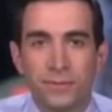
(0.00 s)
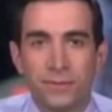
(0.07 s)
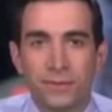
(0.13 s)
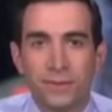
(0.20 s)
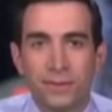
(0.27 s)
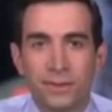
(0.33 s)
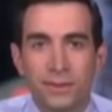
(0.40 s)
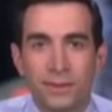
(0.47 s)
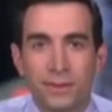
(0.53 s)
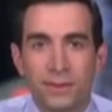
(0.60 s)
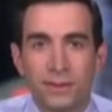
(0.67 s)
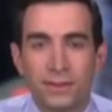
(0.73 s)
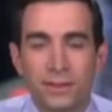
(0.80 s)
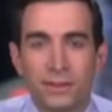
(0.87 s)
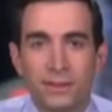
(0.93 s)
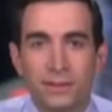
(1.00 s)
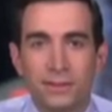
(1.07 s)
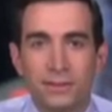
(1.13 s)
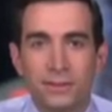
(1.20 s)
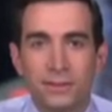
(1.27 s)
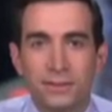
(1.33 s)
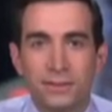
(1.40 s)

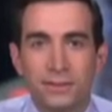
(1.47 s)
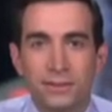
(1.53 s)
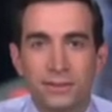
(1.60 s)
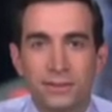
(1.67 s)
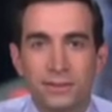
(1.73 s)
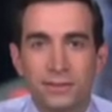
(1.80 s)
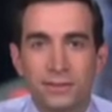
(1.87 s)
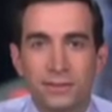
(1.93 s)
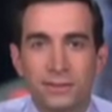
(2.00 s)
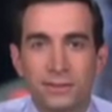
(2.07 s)
The person shown says nothing.